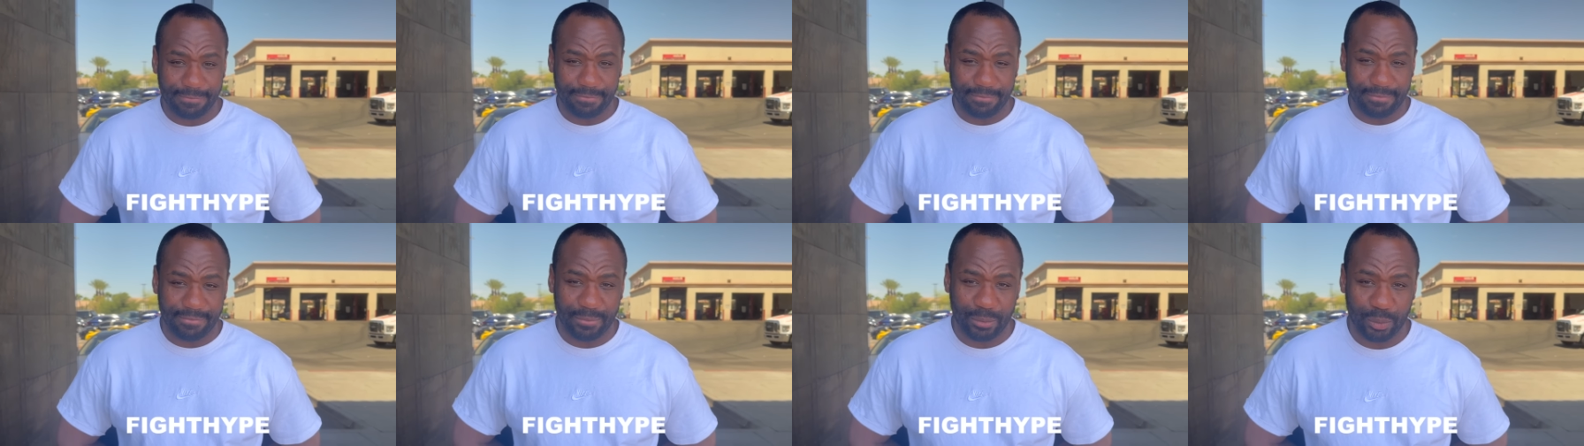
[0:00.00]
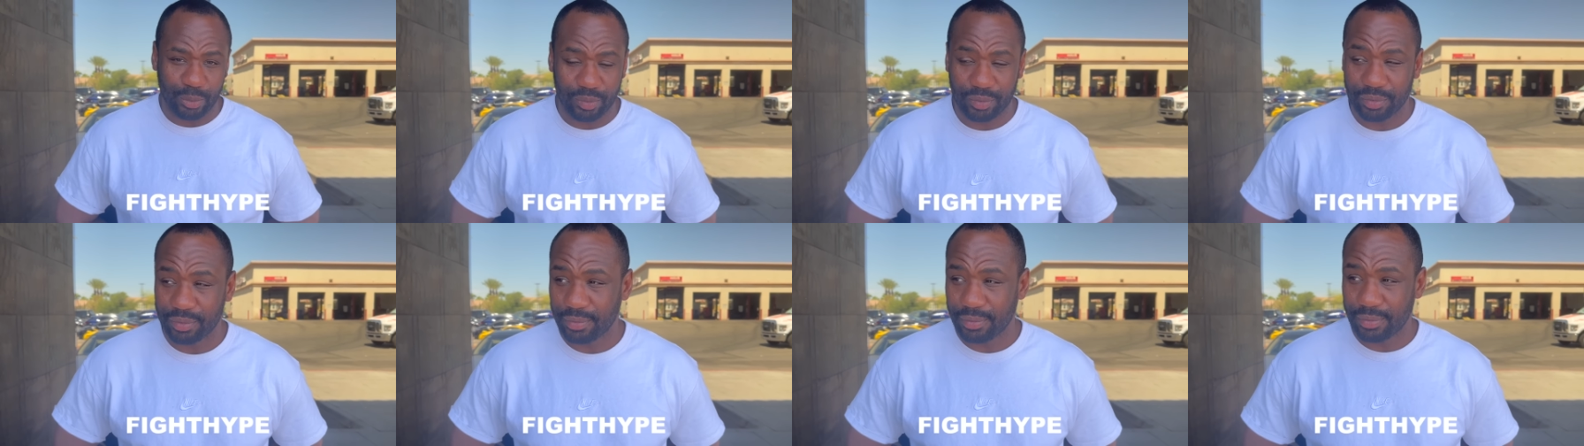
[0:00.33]
You
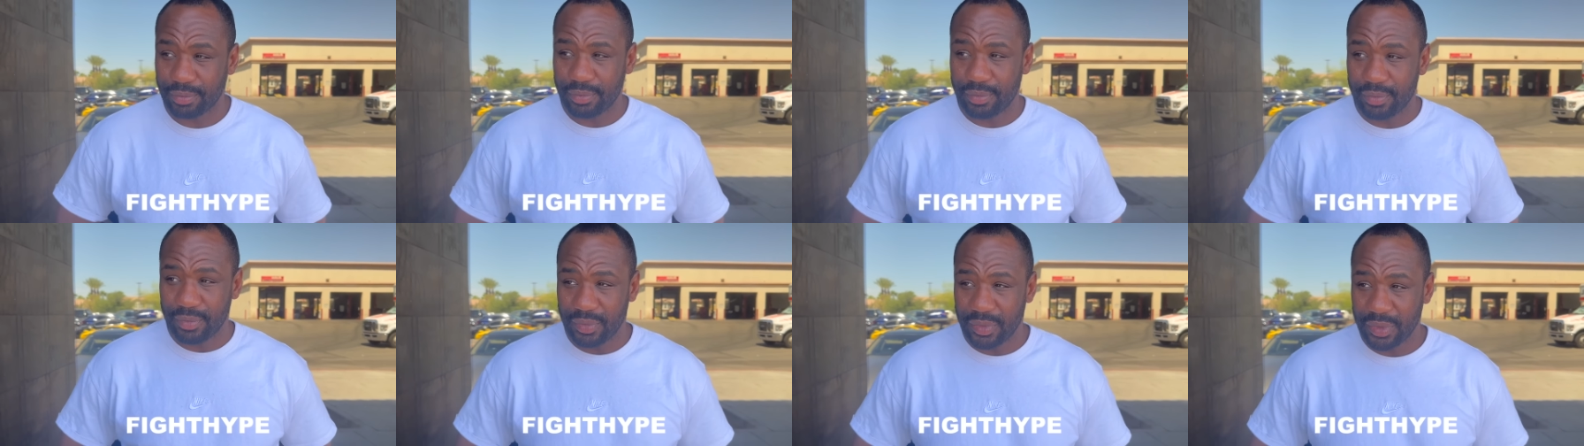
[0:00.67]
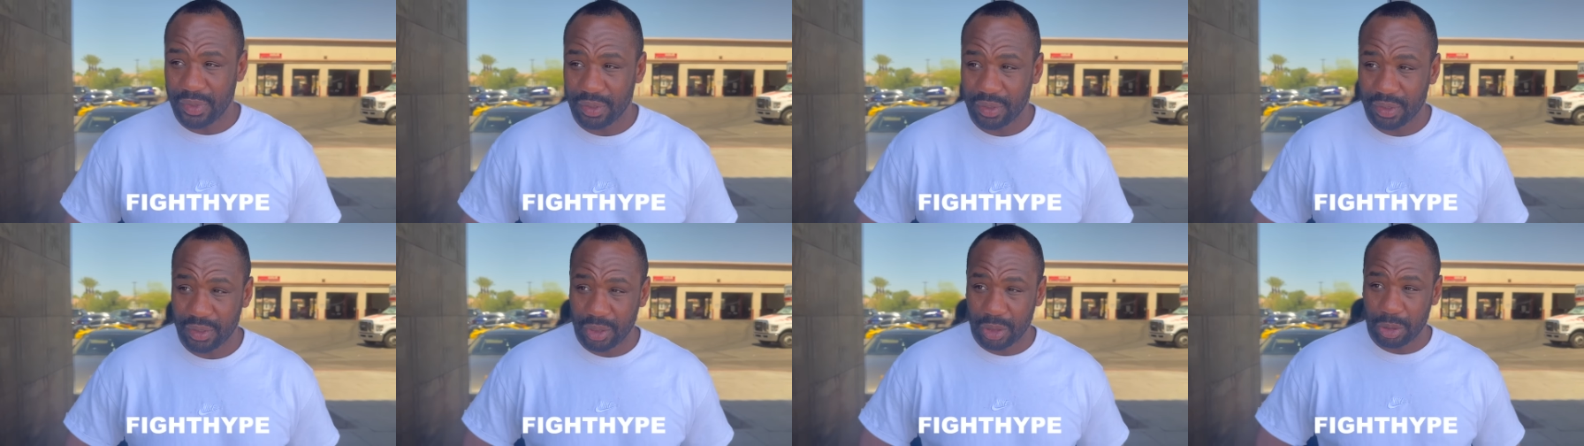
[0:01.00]
know, um,
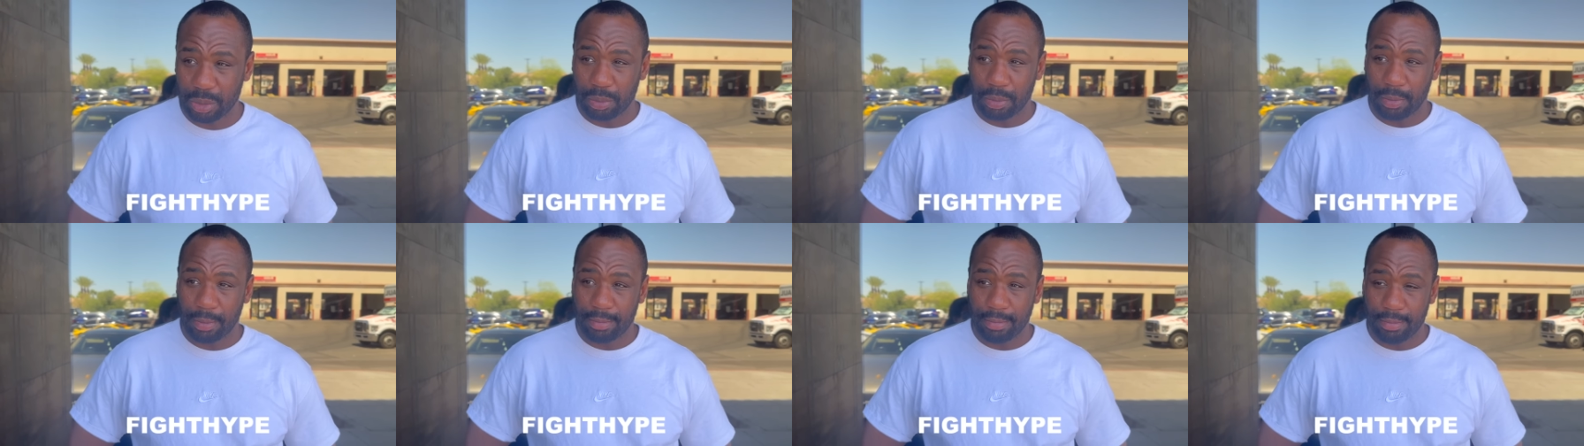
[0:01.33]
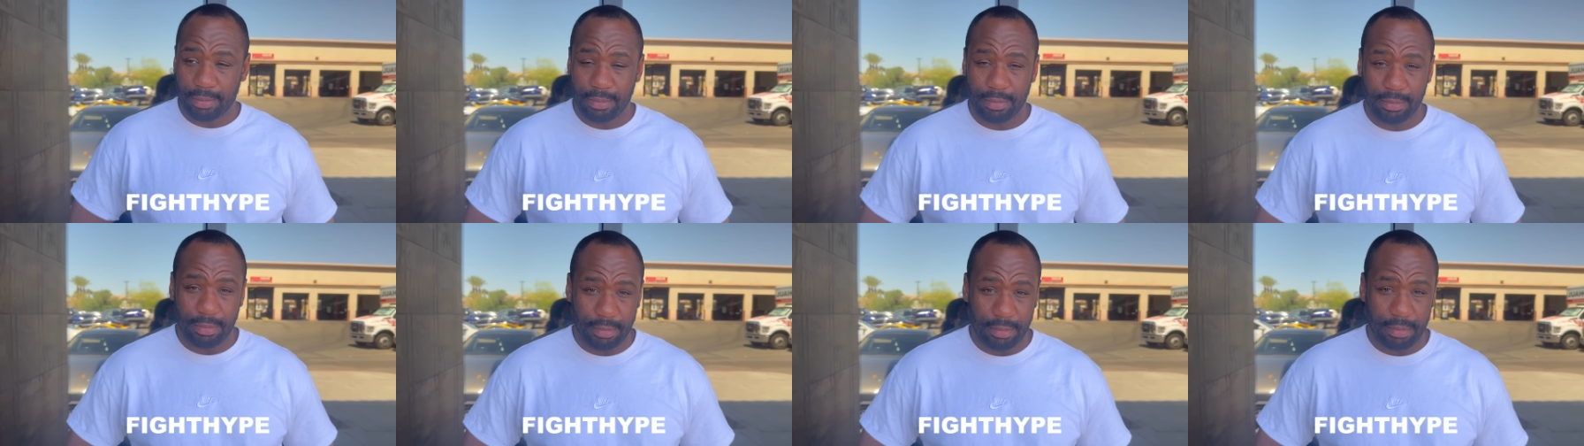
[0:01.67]
you know, in
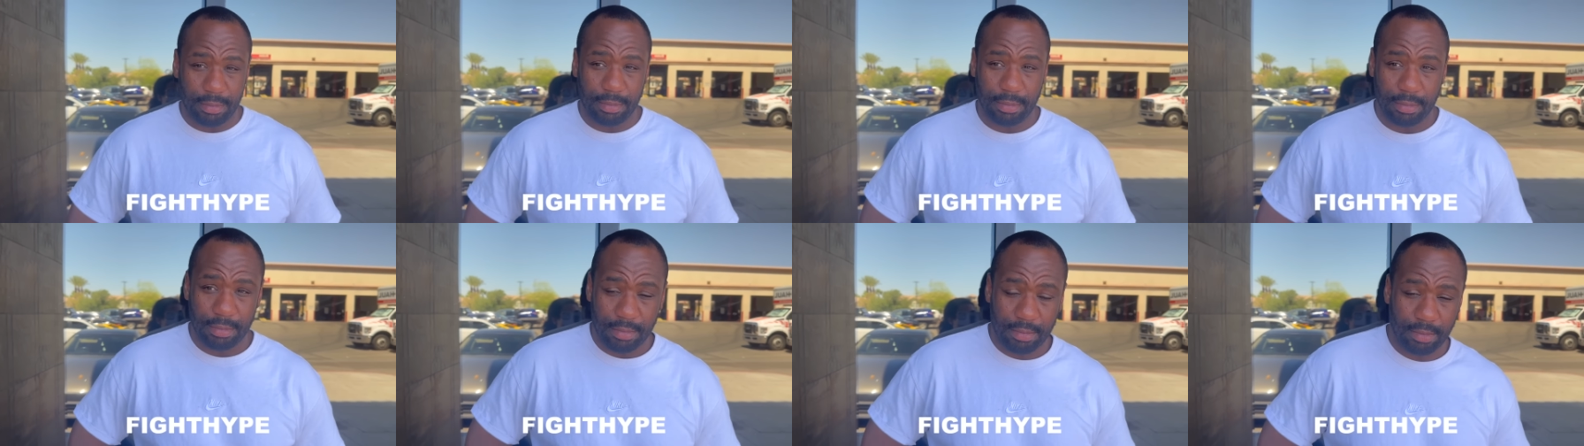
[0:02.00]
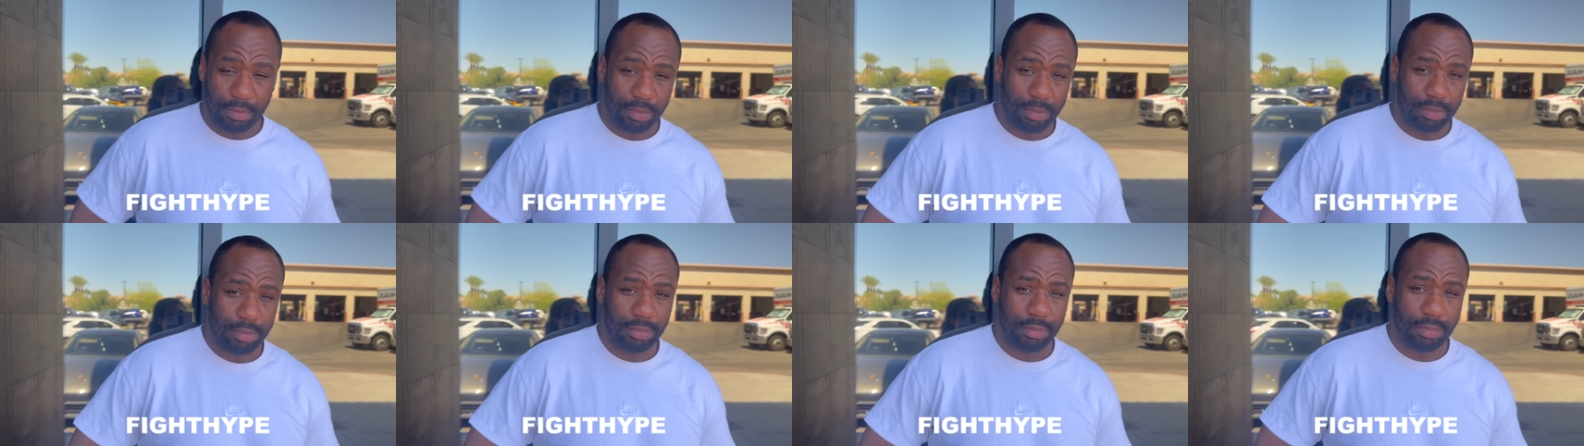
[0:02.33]
addition to
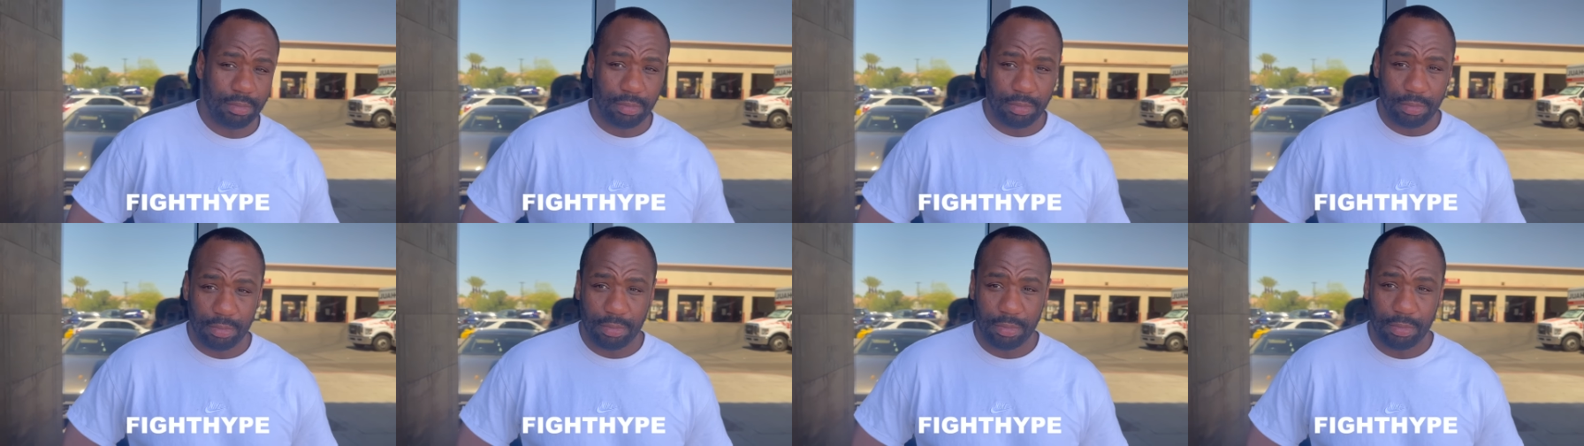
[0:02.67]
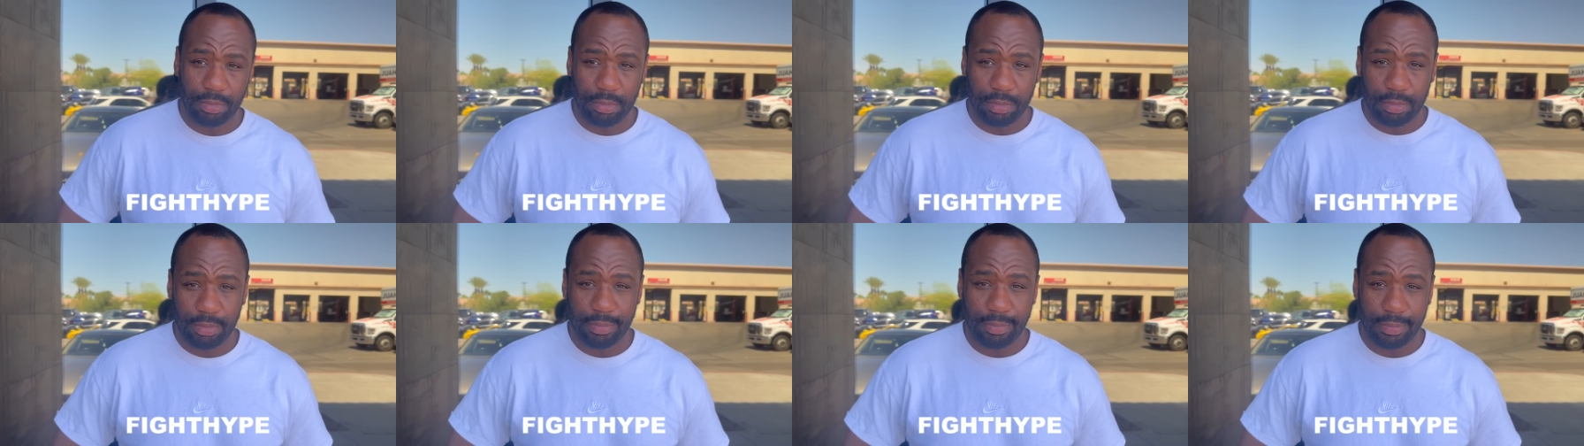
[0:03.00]
your
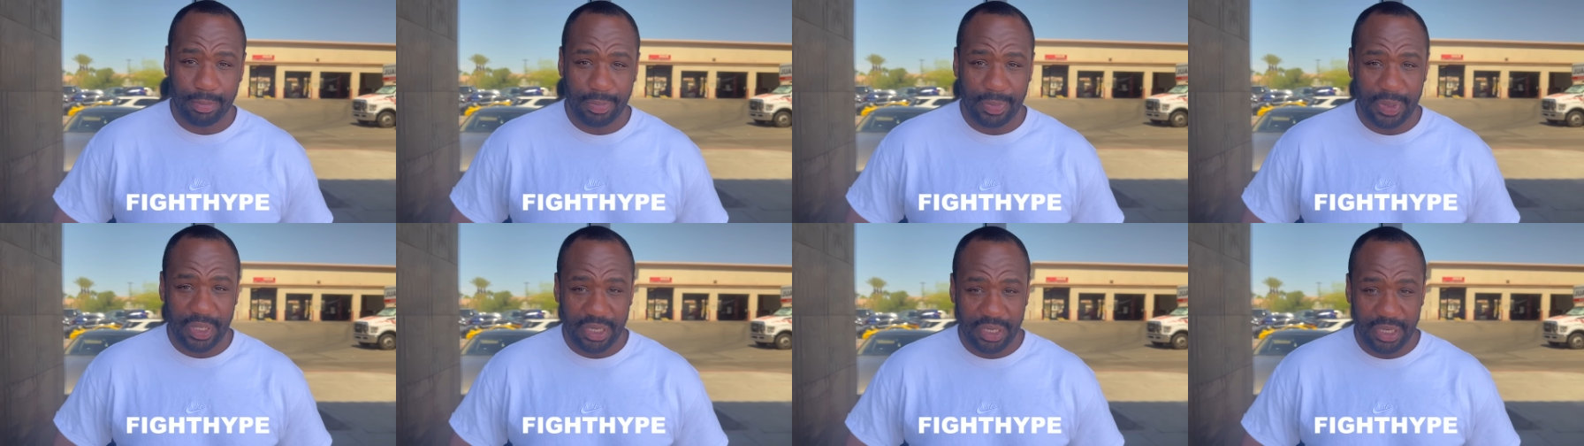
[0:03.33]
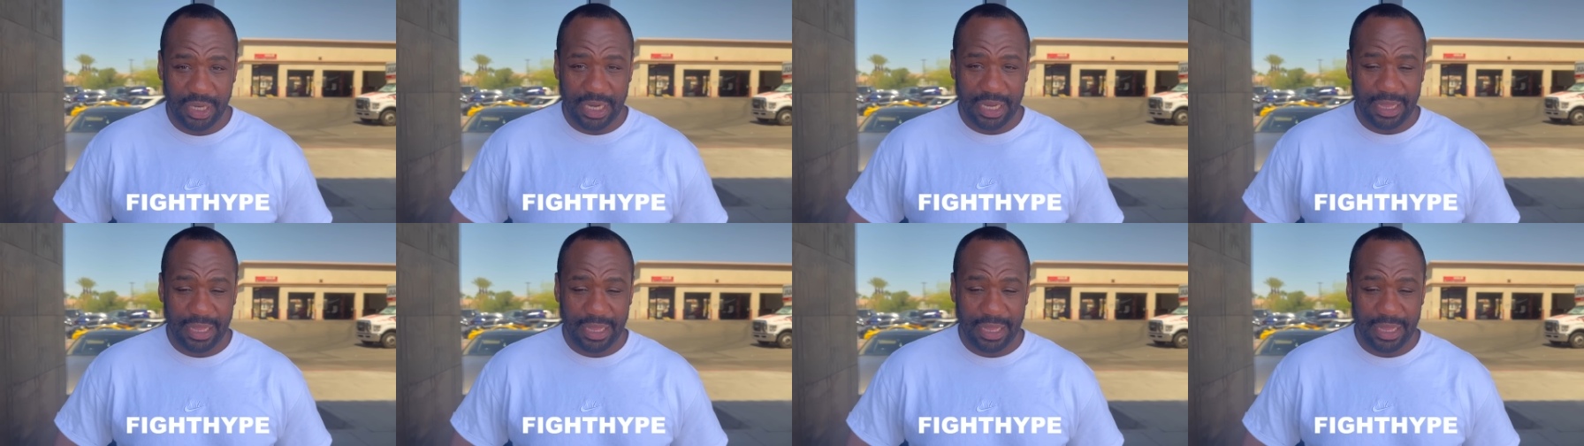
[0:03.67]
prediction, yeah.